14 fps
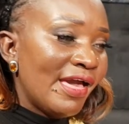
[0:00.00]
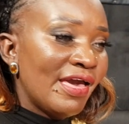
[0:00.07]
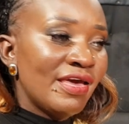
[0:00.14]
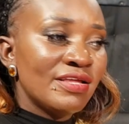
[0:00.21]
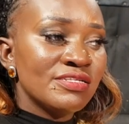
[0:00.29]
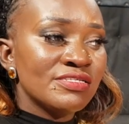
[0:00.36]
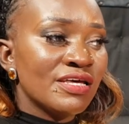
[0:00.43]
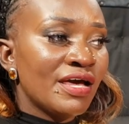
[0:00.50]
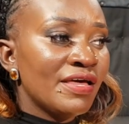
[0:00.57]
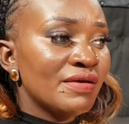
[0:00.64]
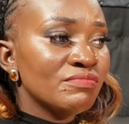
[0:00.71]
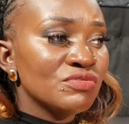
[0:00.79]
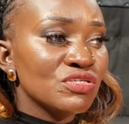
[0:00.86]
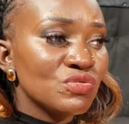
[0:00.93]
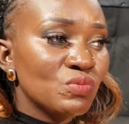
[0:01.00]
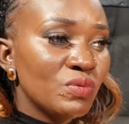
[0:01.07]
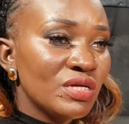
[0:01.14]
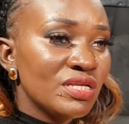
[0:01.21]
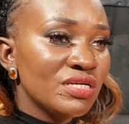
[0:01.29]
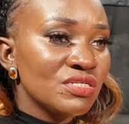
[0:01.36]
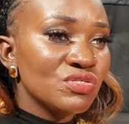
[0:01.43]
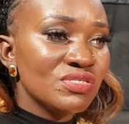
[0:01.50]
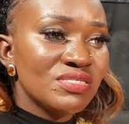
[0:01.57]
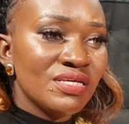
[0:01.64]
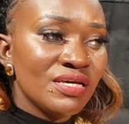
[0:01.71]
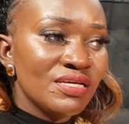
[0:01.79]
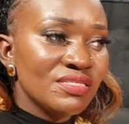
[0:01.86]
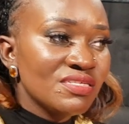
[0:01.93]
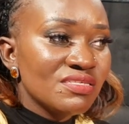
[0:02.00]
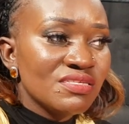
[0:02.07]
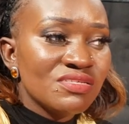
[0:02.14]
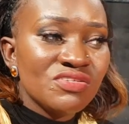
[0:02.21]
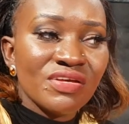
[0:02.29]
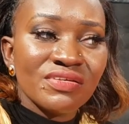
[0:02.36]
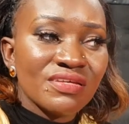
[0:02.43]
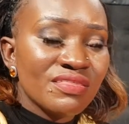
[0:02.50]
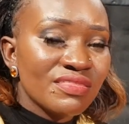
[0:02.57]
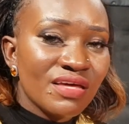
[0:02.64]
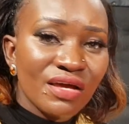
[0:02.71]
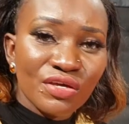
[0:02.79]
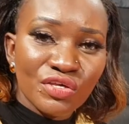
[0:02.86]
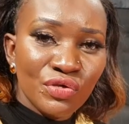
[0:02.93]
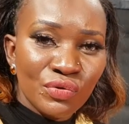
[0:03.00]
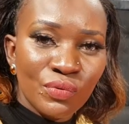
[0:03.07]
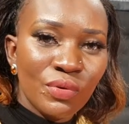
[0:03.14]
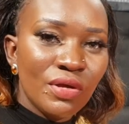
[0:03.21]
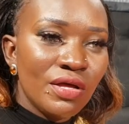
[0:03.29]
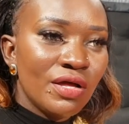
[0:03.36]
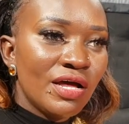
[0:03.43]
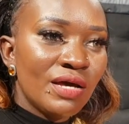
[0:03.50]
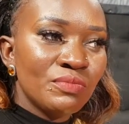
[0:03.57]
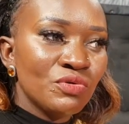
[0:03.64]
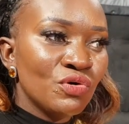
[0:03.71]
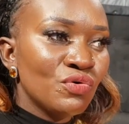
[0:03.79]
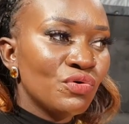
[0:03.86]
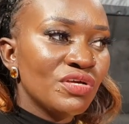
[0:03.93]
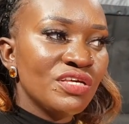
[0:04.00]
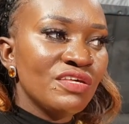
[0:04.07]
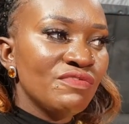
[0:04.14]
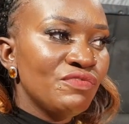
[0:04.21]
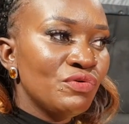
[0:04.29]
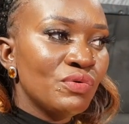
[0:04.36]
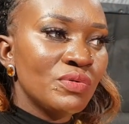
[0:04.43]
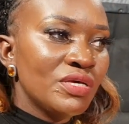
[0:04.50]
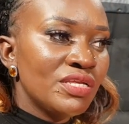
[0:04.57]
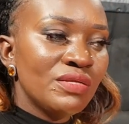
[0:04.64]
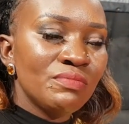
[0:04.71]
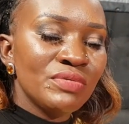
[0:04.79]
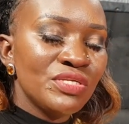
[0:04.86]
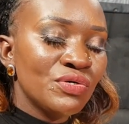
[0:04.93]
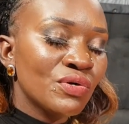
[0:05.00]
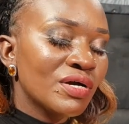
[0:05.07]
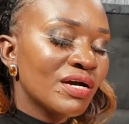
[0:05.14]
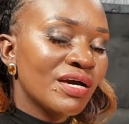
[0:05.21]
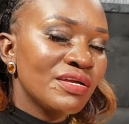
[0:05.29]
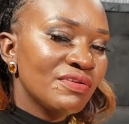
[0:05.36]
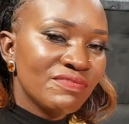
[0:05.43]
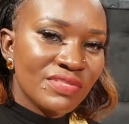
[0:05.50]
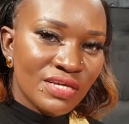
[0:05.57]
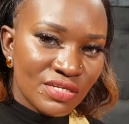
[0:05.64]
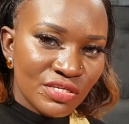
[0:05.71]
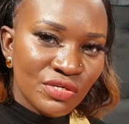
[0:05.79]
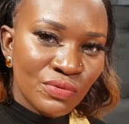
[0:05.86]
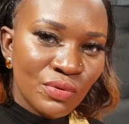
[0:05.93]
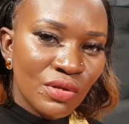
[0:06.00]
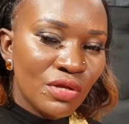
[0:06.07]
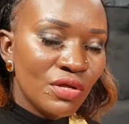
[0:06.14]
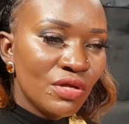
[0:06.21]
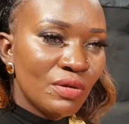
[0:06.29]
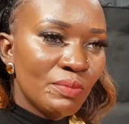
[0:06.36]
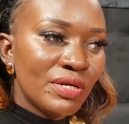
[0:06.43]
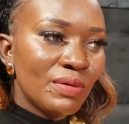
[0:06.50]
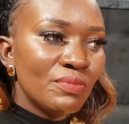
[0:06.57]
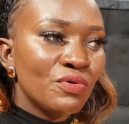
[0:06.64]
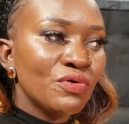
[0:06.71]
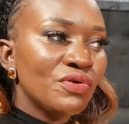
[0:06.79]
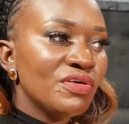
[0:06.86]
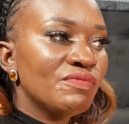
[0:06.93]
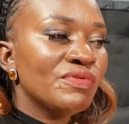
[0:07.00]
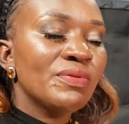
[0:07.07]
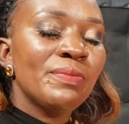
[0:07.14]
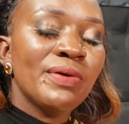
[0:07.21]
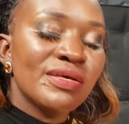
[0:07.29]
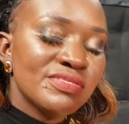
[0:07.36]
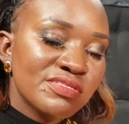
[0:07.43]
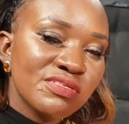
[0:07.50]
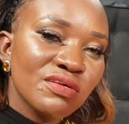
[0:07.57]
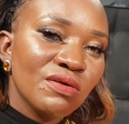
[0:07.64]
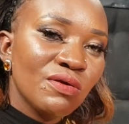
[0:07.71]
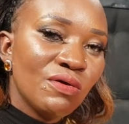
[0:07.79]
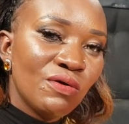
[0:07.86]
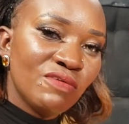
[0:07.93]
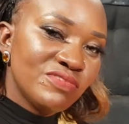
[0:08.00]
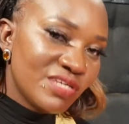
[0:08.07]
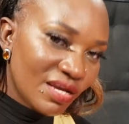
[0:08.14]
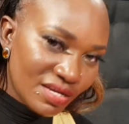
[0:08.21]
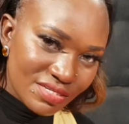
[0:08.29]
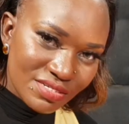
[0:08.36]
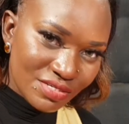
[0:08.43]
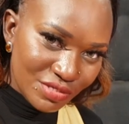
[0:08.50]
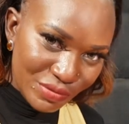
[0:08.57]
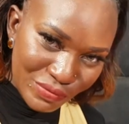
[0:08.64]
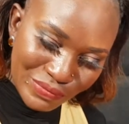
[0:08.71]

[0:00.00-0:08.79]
and I am just willing to say this is just a thank you. I'm not going to give you any mediocre kind of thank you, mm. but I'm going to give you the best of Jackie Chandiru.